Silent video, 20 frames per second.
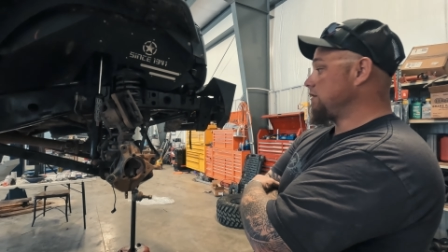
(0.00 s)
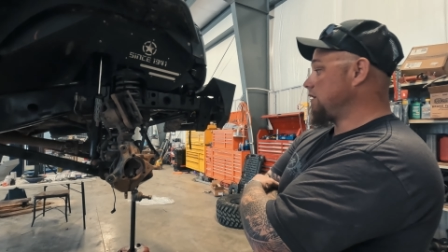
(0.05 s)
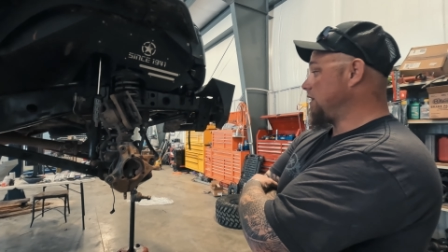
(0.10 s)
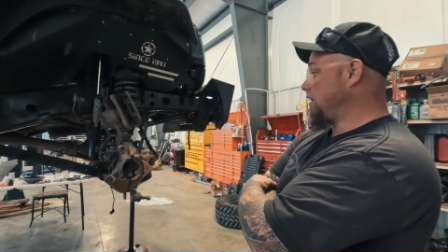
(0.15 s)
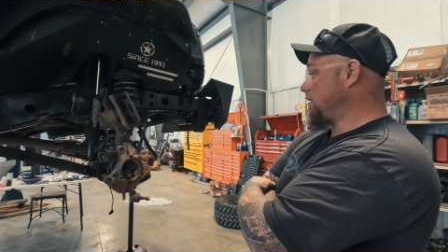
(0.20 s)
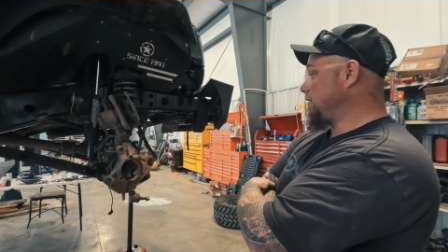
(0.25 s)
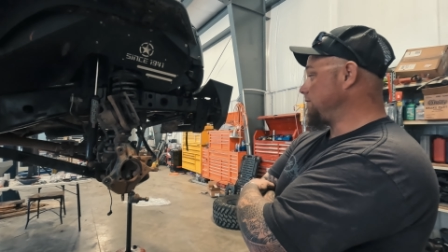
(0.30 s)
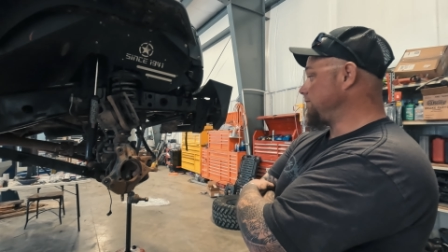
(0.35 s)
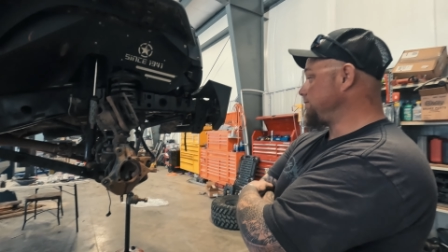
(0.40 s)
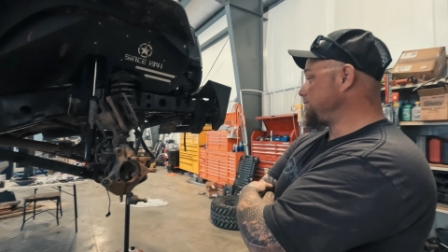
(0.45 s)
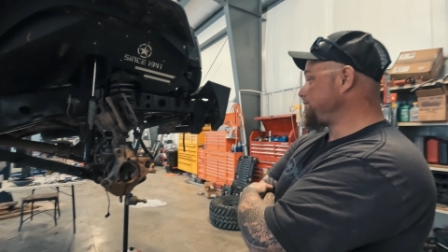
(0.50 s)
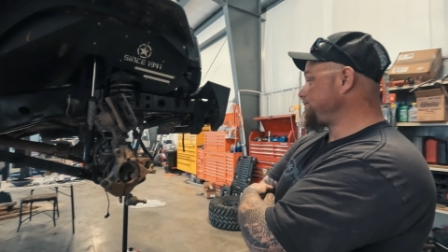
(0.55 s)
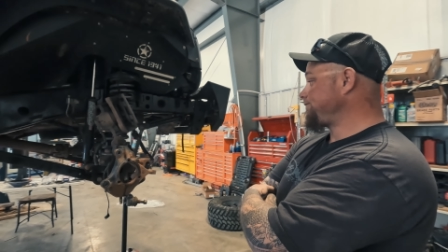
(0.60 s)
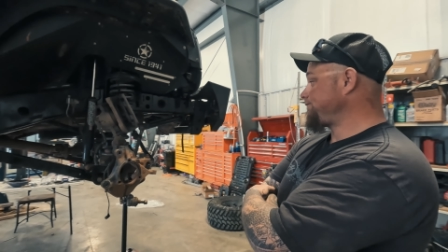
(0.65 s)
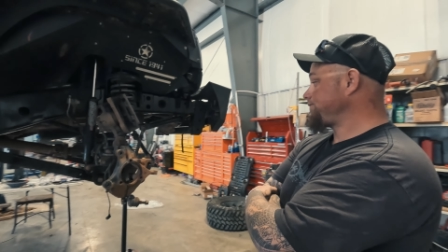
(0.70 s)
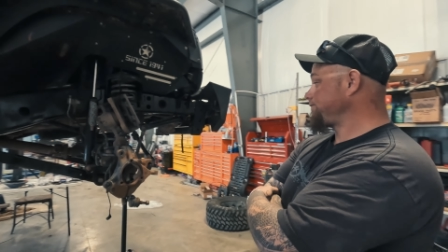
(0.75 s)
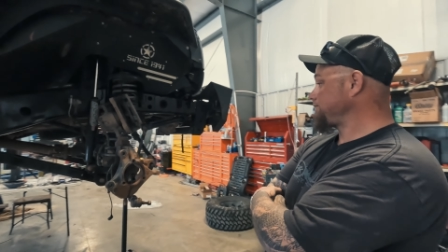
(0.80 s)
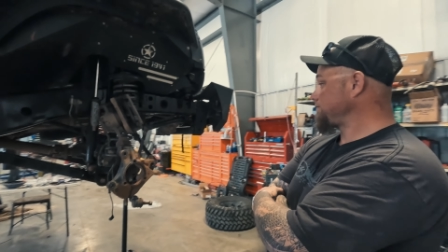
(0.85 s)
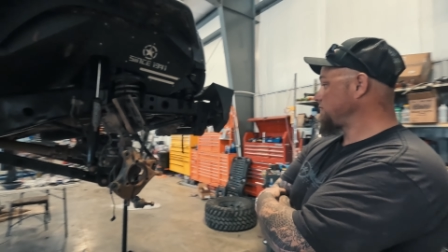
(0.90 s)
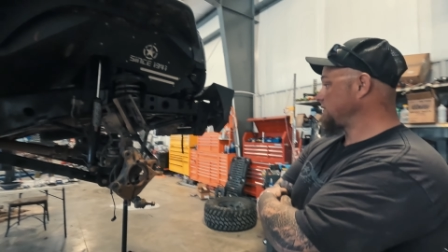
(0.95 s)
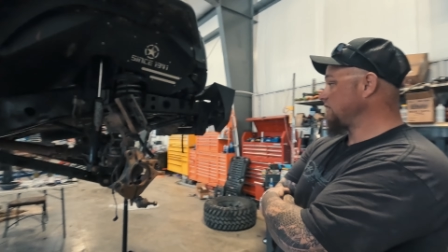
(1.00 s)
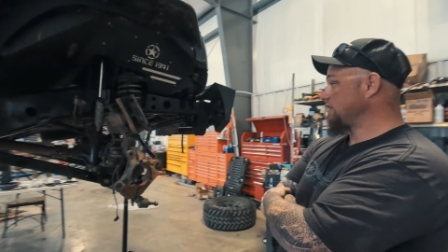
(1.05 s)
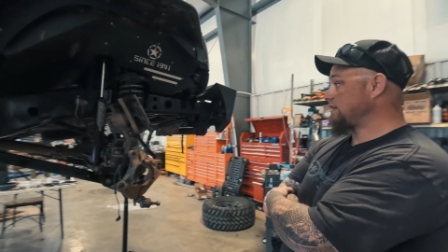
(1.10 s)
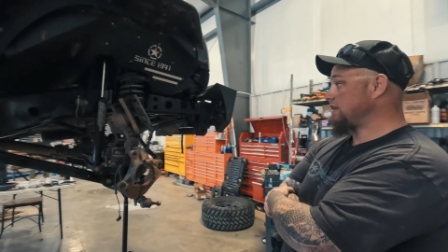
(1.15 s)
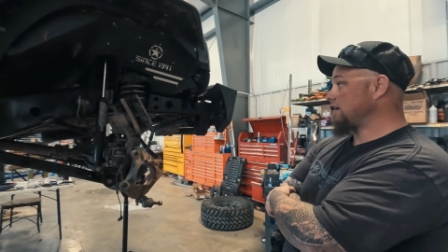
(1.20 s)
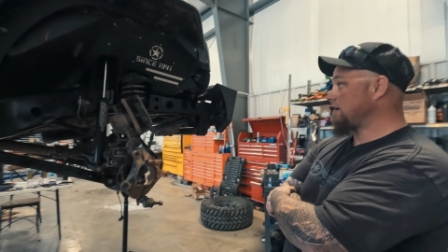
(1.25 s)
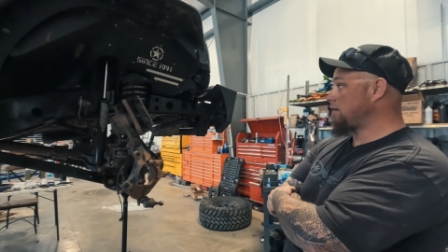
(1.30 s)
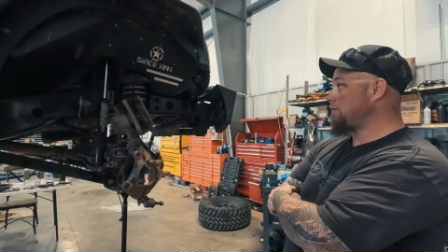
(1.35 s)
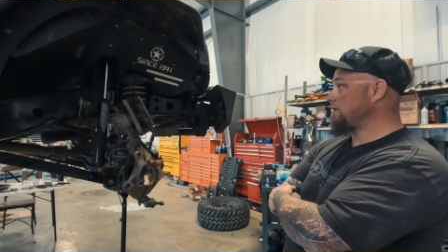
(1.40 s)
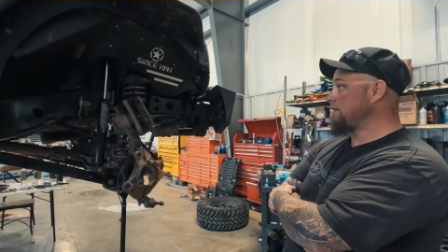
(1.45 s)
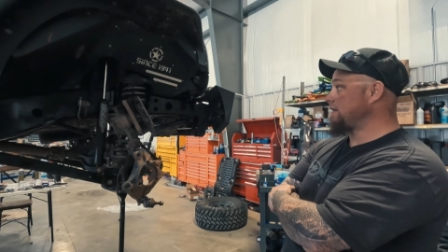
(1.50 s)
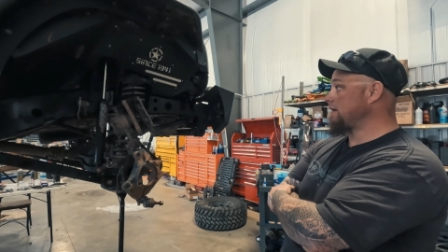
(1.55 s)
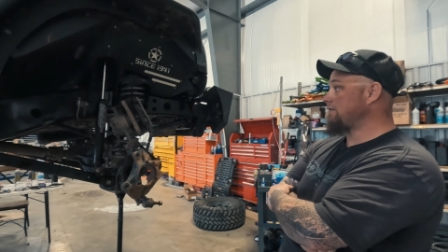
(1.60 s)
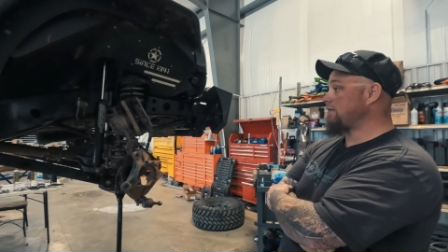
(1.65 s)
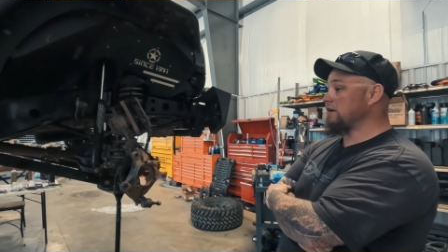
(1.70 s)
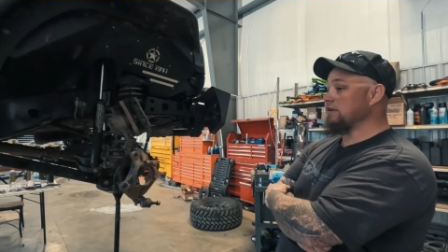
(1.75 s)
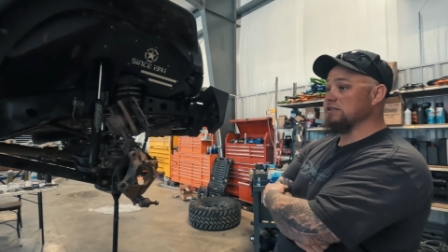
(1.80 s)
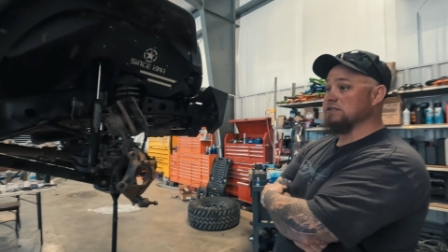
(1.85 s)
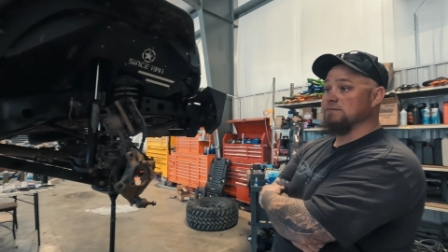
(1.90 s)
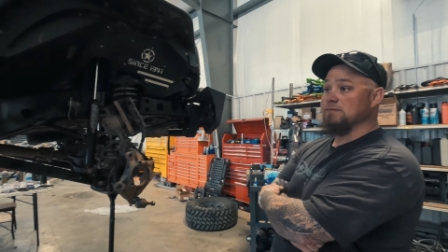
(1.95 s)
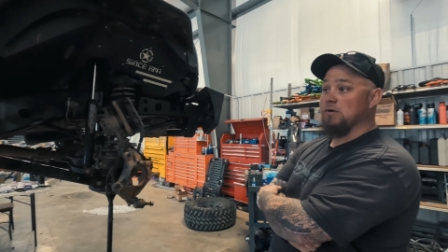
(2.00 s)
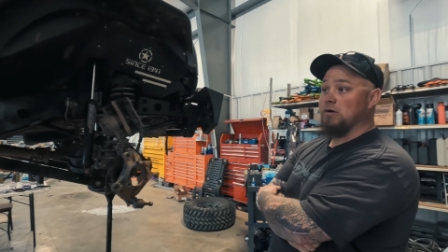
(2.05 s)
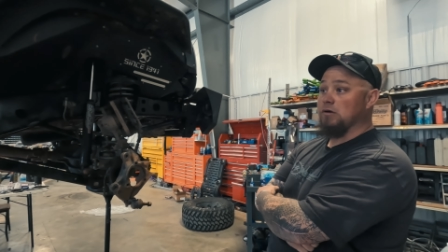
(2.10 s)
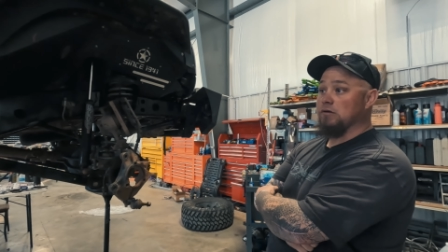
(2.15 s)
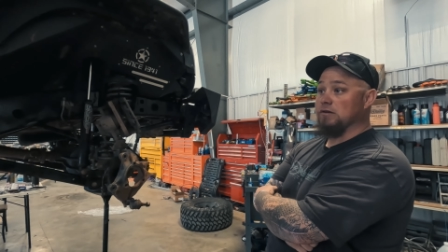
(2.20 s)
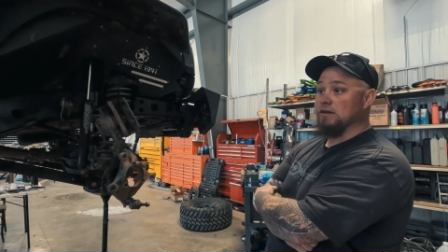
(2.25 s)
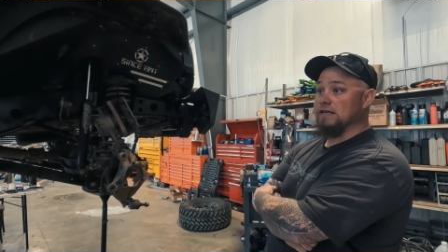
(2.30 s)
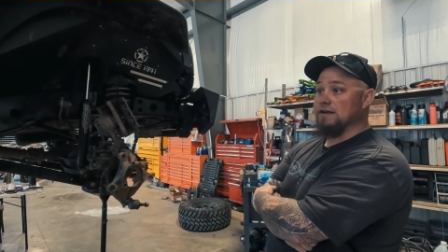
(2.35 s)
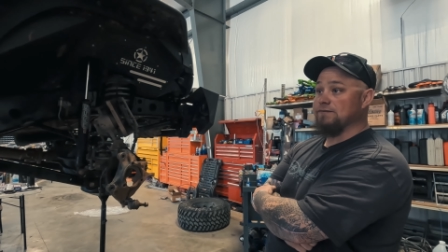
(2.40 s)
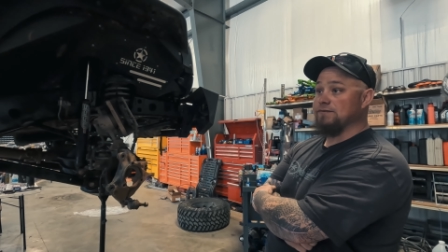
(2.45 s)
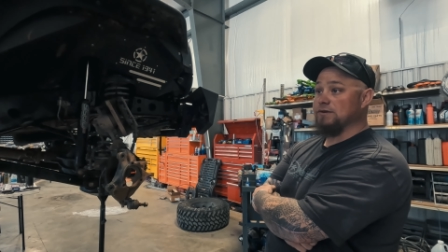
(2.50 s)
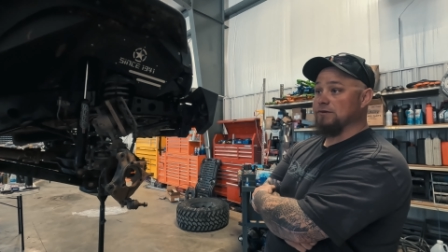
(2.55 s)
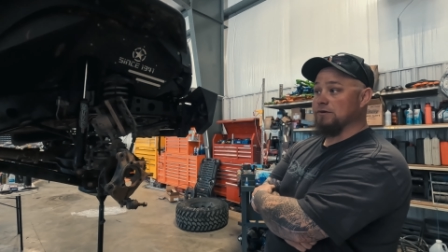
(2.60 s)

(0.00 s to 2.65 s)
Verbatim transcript: Um, they got I mean they've got a small lift.